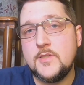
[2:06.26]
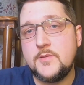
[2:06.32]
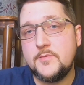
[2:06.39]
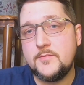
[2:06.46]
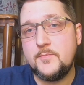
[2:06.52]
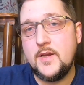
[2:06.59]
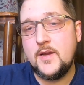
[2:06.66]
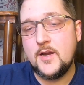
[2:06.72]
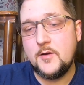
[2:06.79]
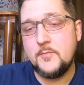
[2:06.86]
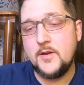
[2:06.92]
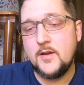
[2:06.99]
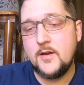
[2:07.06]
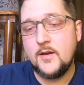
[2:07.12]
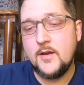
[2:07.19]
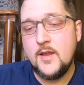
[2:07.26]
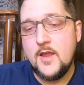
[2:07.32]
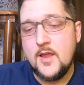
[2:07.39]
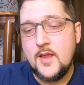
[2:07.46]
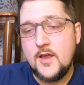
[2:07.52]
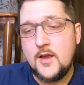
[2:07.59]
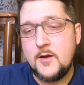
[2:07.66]
was becoming
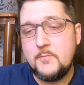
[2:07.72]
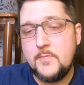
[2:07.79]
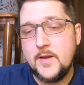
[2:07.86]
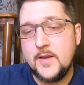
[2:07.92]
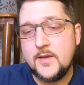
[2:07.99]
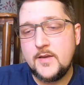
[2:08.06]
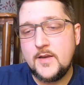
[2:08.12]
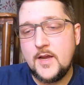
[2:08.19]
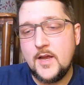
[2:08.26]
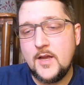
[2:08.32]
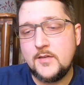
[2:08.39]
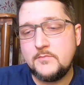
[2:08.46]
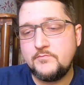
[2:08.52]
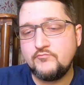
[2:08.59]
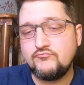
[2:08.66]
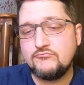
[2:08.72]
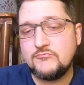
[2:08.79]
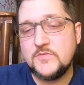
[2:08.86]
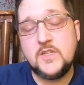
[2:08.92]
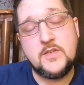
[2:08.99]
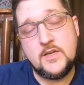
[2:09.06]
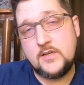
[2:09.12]
a bit
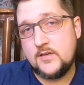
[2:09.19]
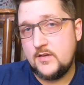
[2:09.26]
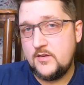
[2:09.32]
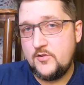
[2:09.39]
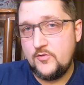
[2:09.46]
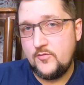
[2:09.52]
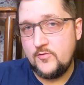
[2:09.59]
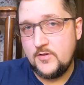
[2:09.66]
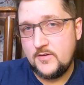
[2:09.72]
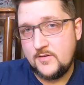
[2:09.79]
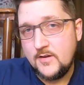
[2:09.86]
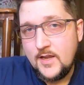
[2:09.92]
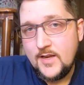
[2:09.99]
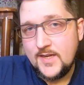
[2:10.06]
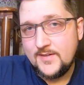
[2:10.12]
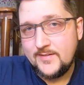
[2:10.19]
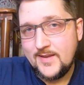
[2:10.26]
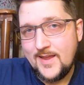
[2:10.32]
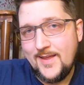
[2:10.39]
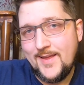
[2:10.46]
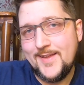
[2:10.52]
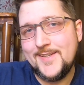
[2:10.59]
addicted to the snakes,
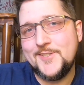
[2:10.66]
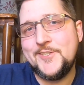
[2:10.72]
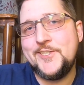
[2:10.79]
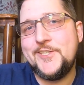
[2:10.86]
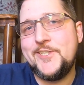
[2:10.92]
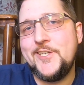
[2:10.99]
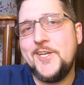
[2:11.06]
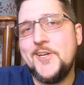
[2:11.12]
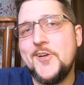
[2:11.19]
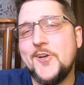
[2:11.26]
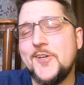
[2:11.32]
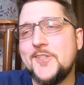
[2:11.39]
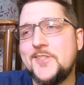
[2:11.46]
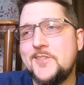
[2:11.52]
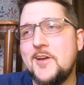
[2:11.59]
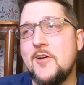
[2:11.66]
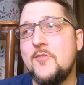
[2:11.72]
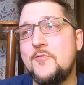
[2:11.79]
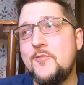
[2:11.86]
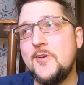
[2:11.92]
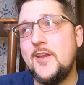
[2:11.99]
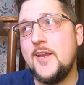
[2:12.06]
and she
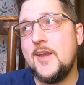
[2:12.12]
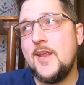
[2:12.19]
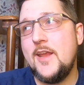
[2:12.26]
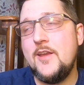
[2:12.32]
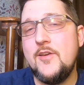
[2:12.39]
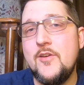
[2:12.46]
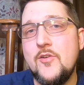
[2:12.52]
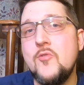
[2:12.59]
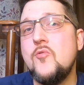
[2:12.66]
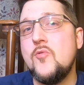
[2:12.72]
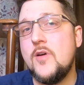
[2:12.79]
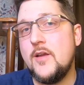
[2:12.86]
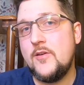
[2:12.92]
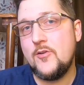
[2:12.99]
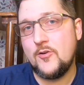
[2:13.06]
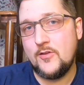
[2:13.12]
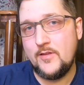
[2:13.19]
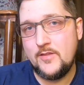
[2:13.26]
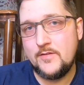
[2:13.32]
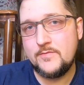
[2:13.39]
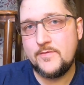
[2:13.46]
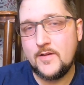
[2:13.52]
herself would get a new one
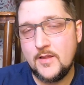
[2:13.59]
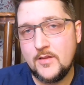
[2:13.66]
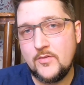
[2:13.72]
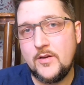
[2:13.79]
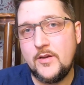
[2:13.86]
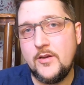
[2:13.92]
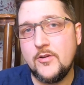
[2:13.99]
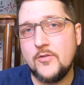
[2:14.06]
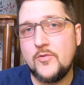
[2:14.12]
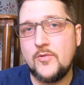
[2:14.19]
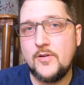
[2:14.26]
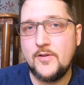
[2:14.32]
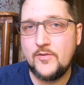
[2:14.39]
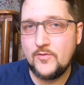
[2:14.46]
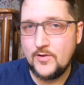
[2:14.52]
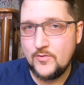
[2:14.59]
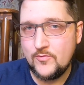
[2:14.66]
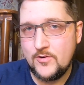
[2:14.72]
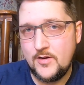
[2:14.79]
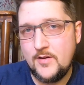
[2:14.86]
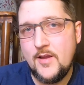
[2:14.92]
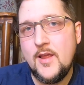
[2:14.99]
early the following year,
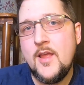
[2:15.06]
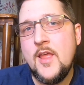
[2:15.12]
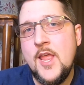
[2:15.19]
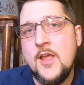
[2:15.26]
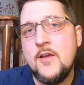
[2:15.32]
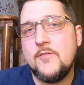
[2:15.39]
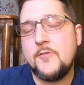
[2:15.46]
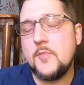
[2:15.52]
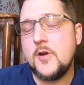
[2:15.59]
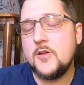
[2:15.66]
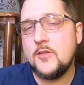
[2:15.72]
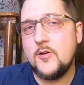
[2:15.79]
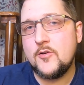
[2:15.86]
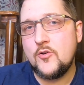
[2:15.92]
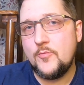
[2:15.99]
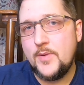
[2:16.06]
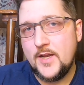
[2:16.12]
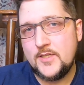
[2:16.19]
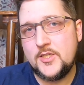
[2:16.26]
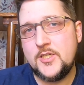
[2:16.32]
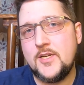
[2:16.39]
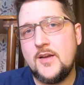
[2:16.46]
2021. From our local
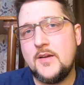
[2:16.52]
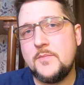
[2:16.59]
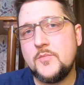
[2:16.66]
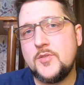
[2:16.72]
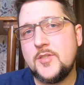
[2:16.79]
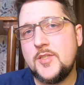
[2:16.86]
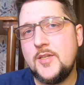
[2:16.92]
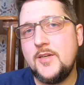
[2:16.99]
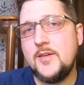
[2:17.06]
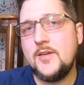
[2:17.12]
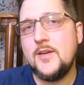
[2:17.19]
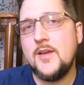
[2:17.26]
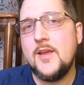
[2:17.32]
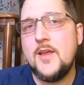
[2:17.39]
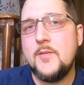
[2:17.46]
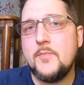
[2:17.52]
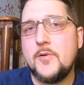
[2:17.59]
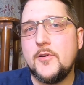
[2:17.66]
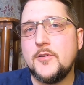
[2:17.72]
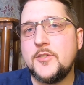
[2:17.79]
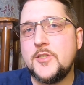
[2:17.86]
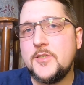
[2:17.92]
pet shop, she
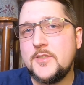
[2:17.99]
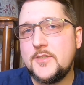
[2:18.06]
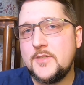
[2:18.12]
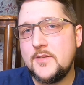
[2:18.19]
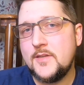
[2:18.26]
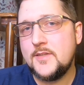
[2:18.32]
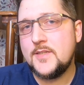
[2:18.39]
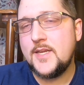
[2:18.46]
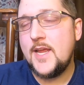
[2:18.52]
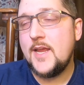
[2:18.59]
purchased this